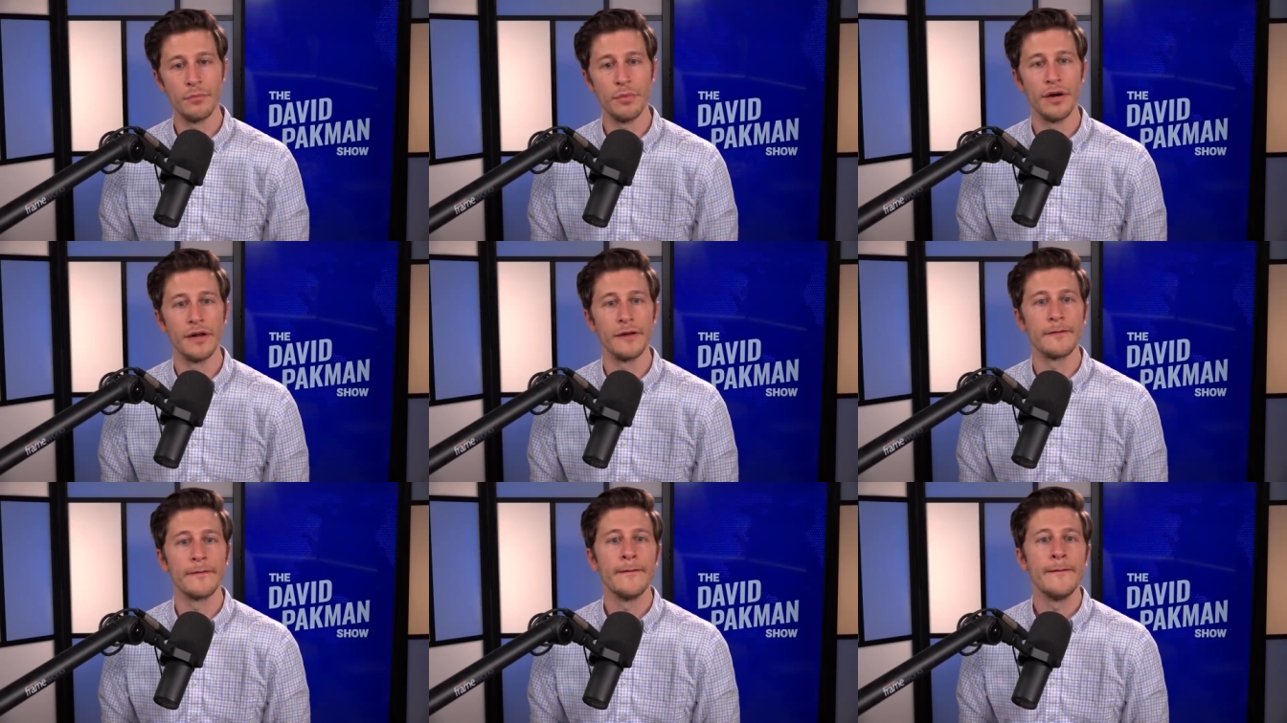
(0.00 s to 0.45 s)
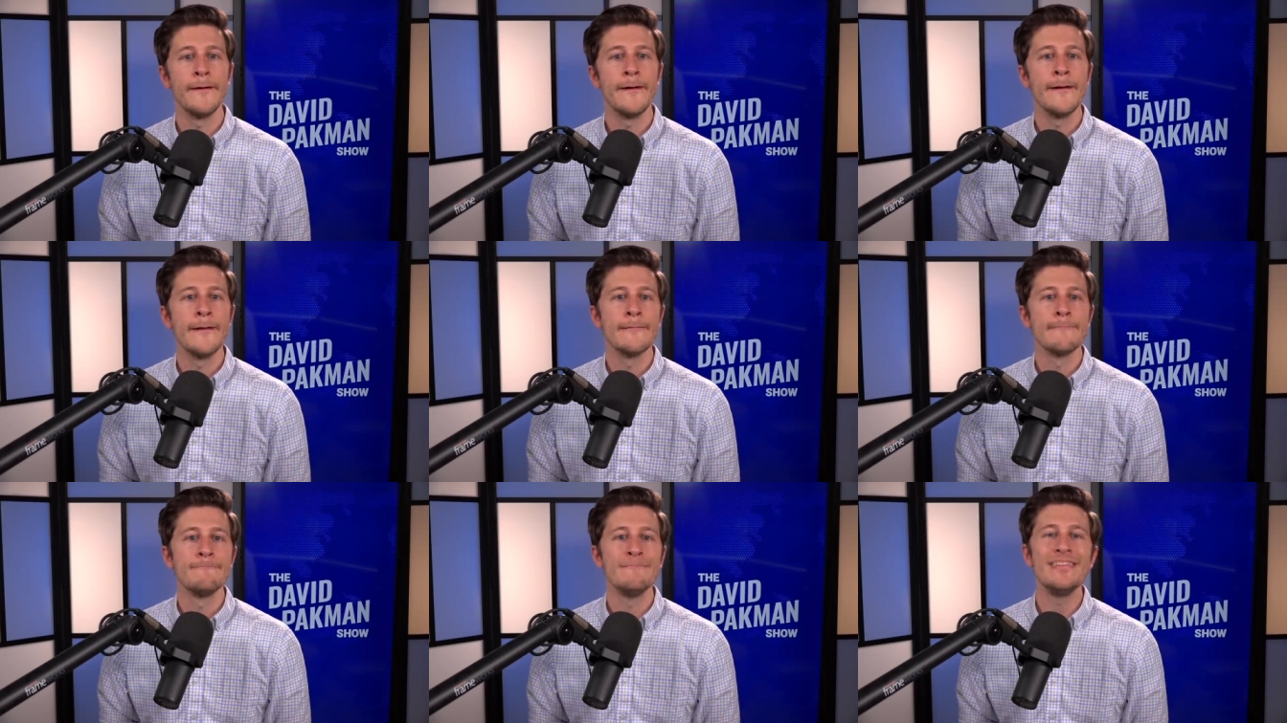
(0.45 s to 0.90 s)
But
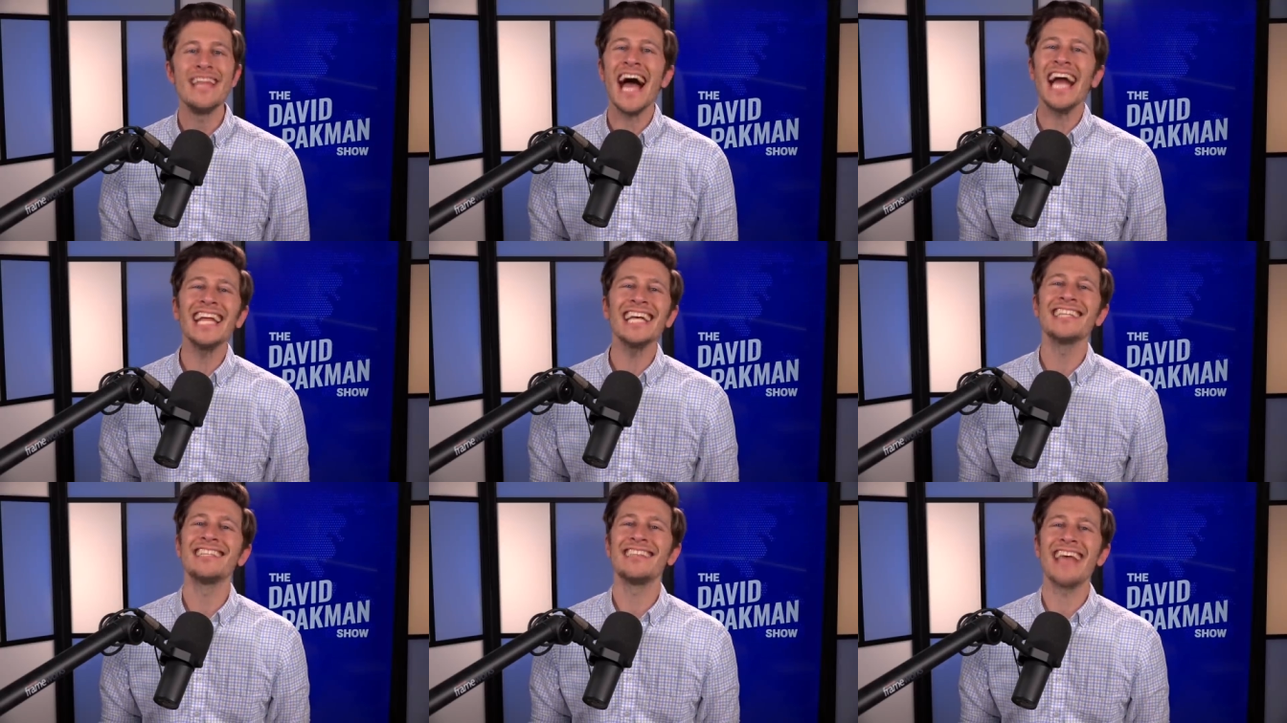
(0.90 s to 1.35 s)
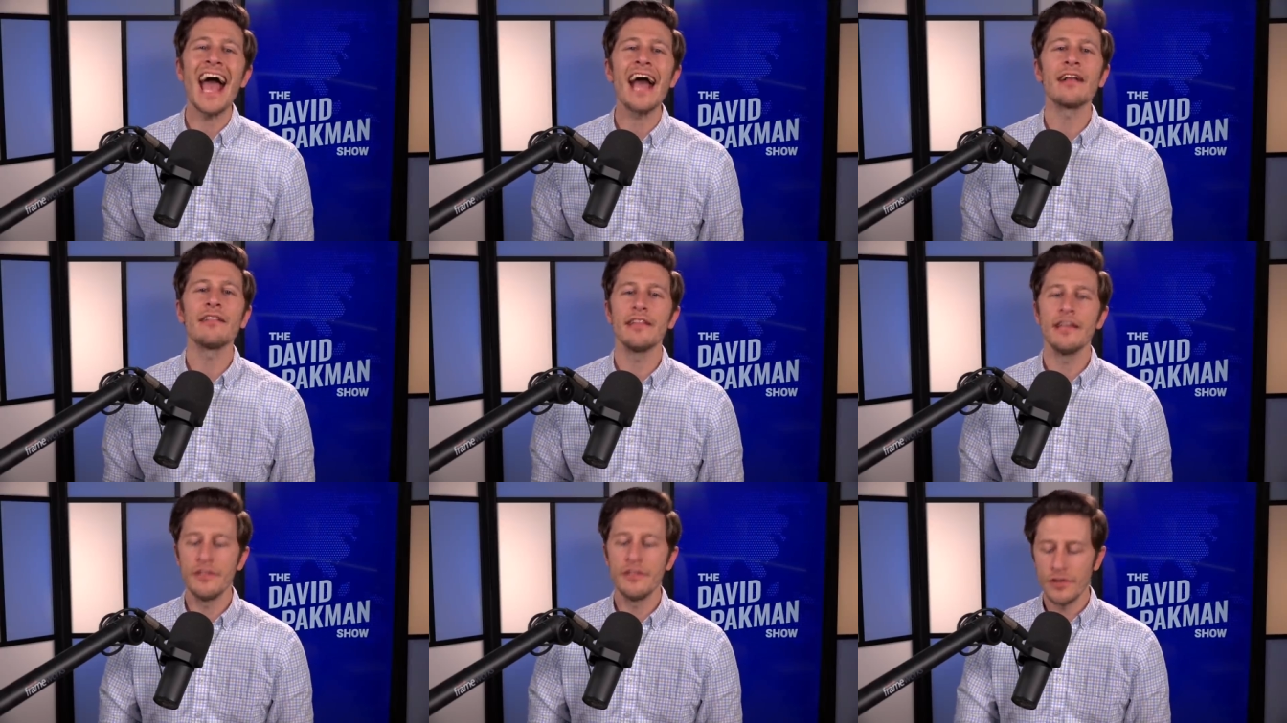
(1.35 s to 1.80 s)
not
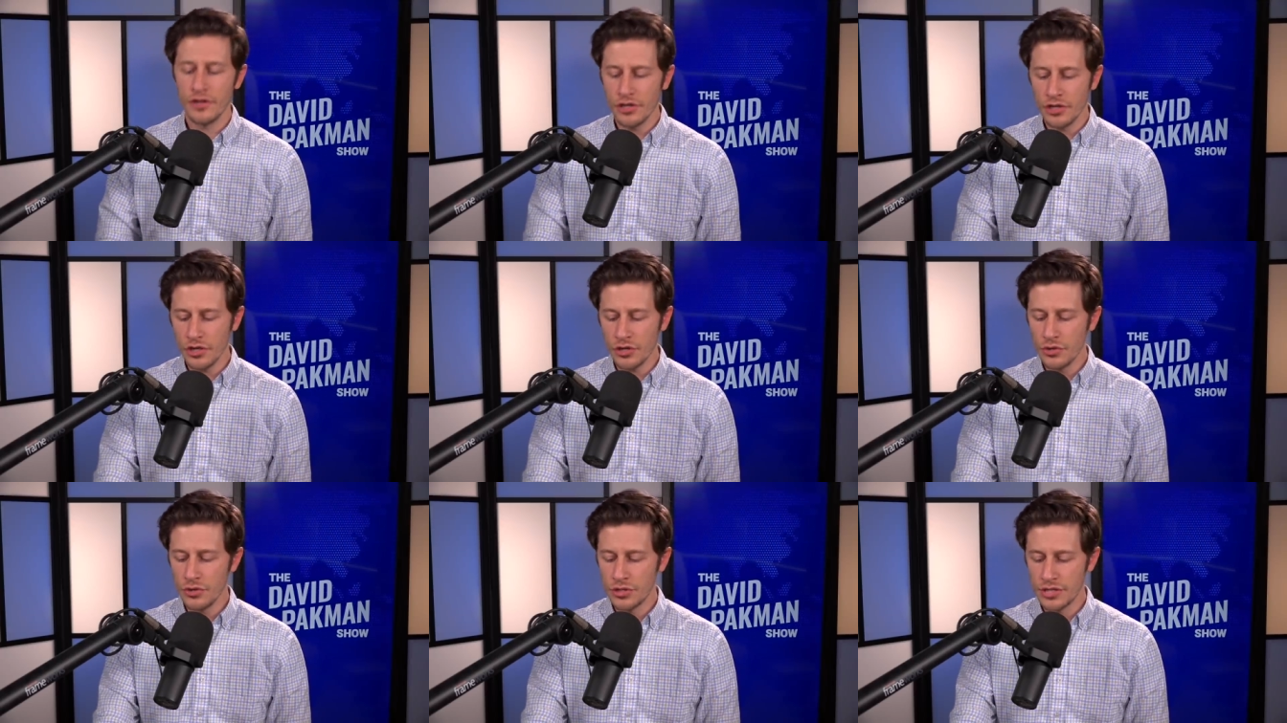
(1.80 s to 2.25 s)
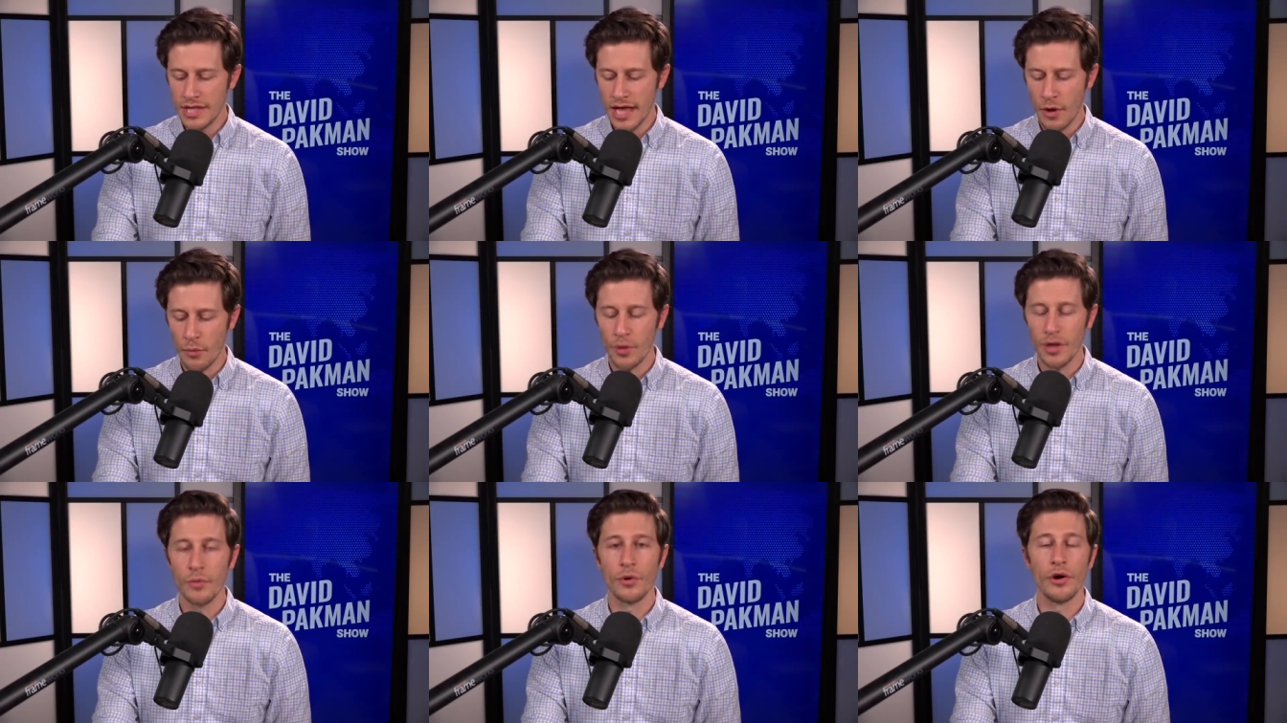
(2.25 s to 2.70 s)
exactly the news
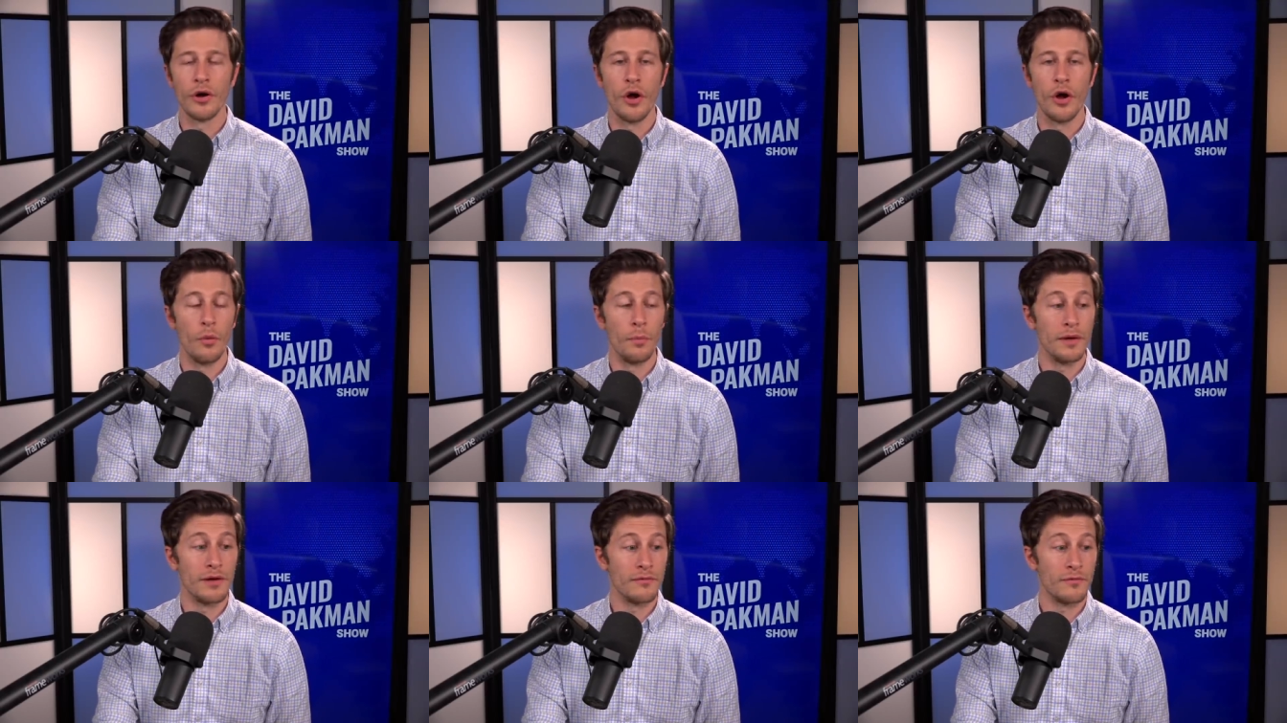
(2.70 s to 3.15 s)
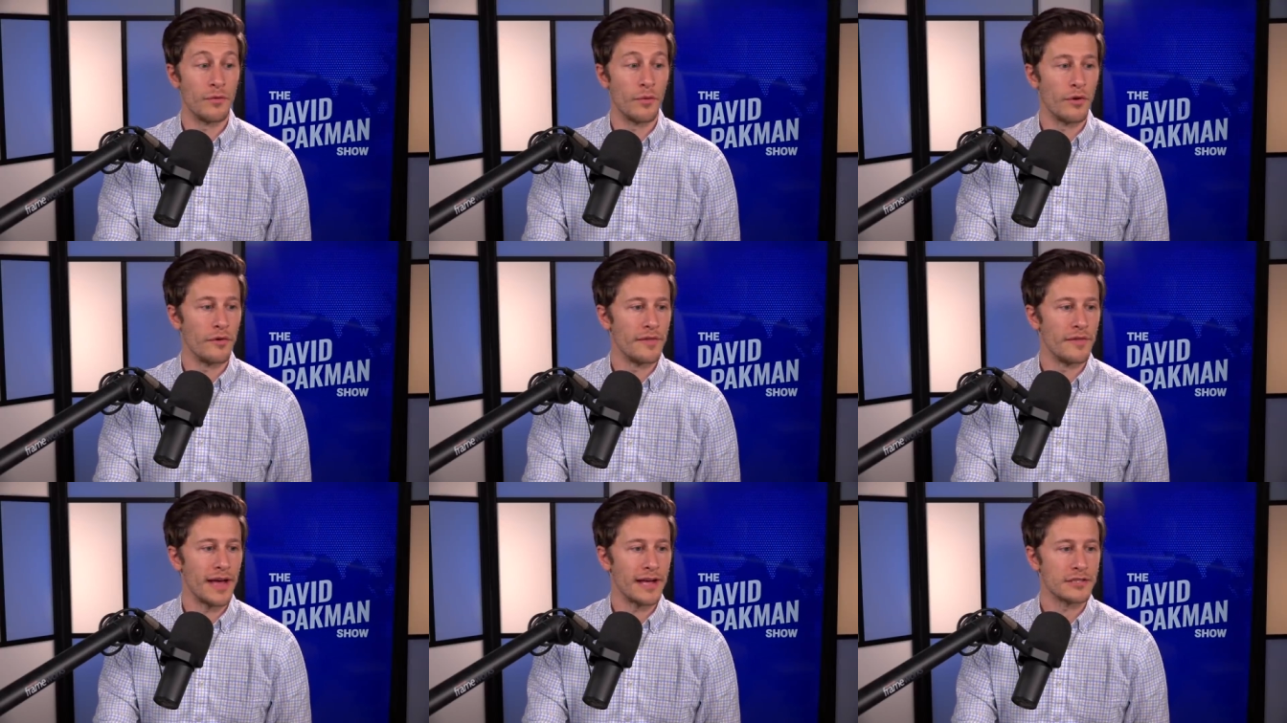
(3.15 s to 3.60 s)
that we were hoping
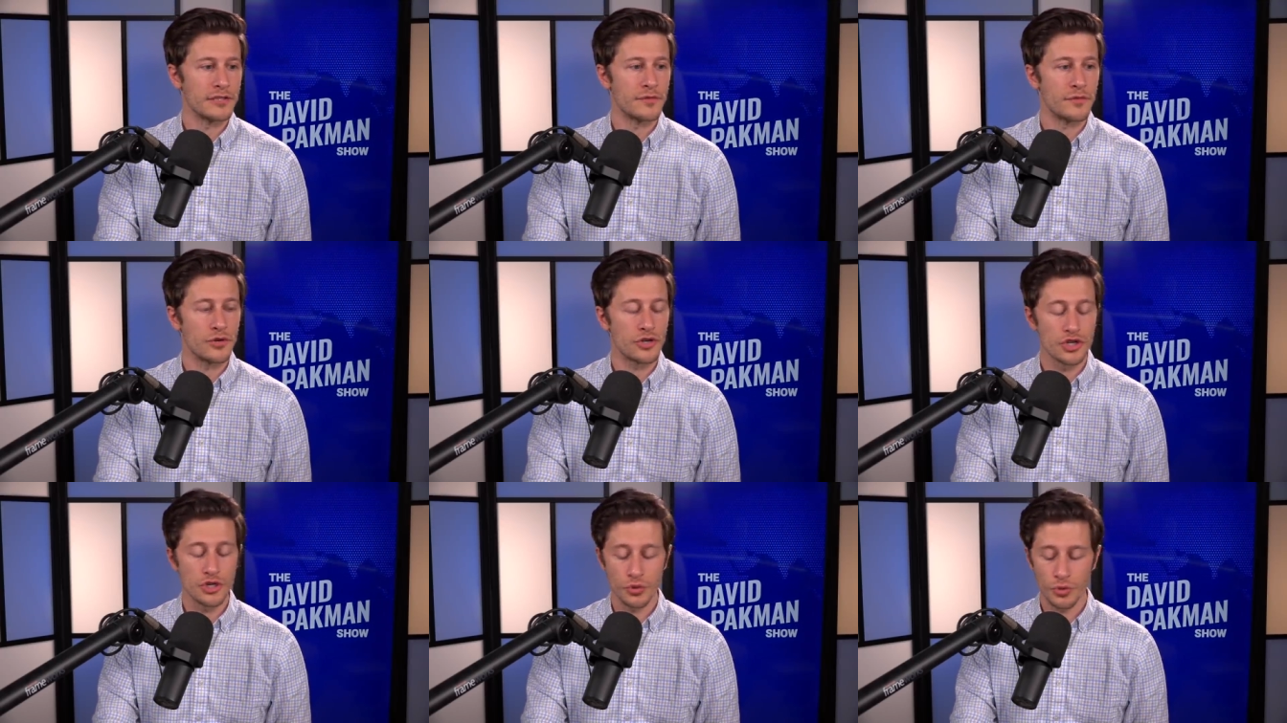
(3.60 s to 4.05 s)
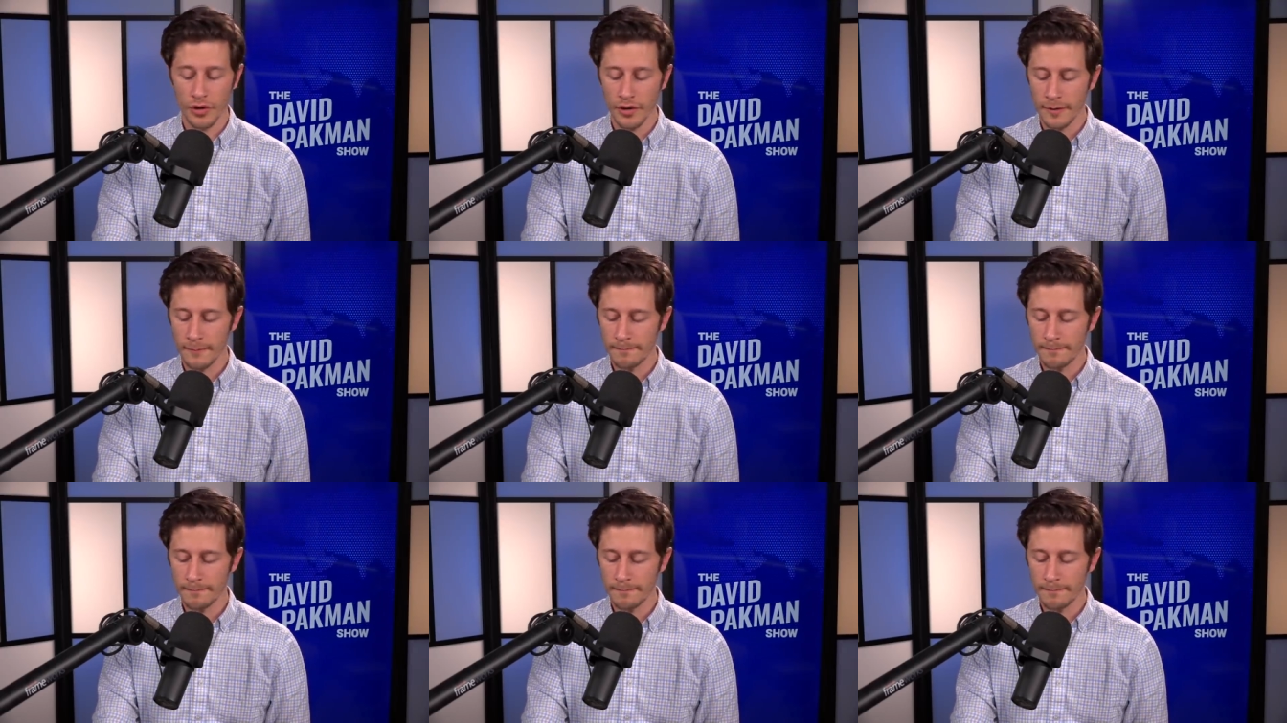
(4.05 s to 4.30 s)
for, that's for sure.